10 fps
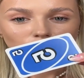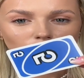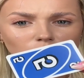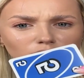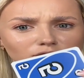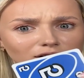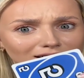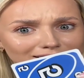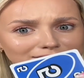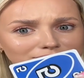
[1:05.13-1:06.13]
Oh,
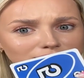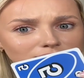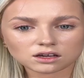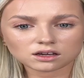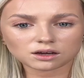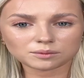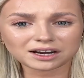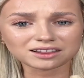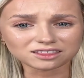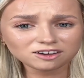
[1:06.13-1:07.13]
5. I mean,
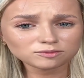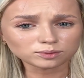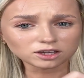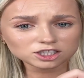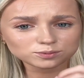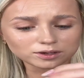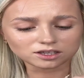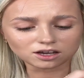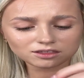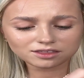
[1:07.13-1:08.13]
I love blush, but
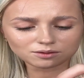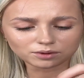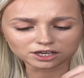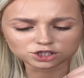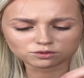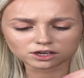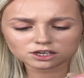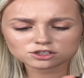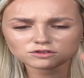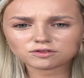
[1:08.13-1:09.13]
not that much. We're gonna
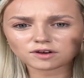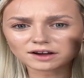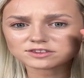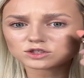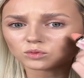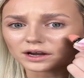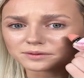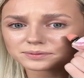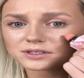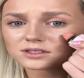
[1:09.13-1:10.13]
do 5
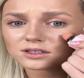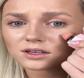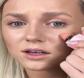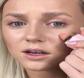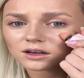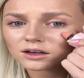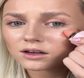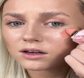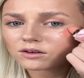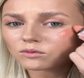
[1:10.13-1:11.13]
swipes.
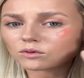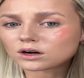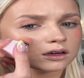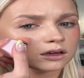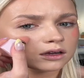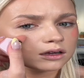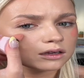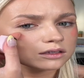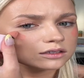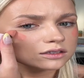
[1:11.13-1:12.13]
1,
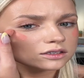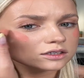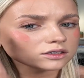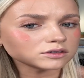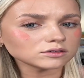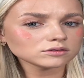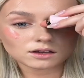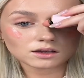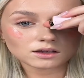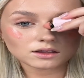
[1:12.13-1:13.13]
2,
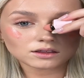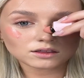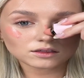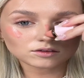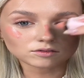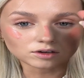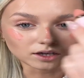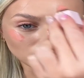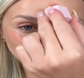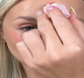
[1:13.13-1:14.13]

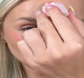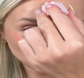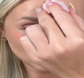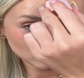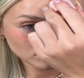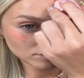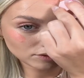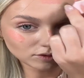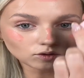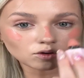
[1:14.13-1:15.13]
3,
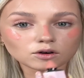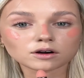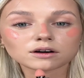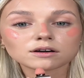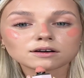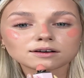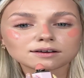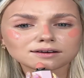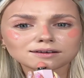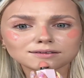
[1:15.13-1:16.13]
4,
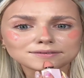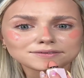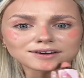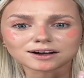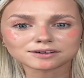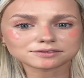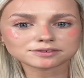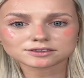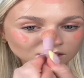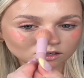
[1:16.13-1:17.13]

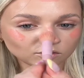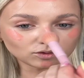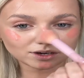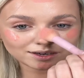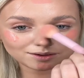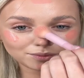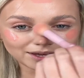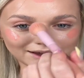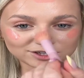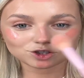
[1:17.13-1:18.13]
5. We're gonna be
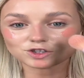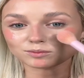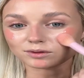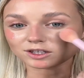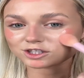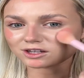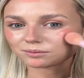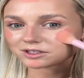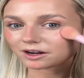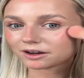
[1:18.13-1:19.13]
extra blushed up
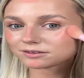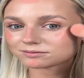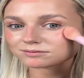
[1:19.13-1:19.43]
today.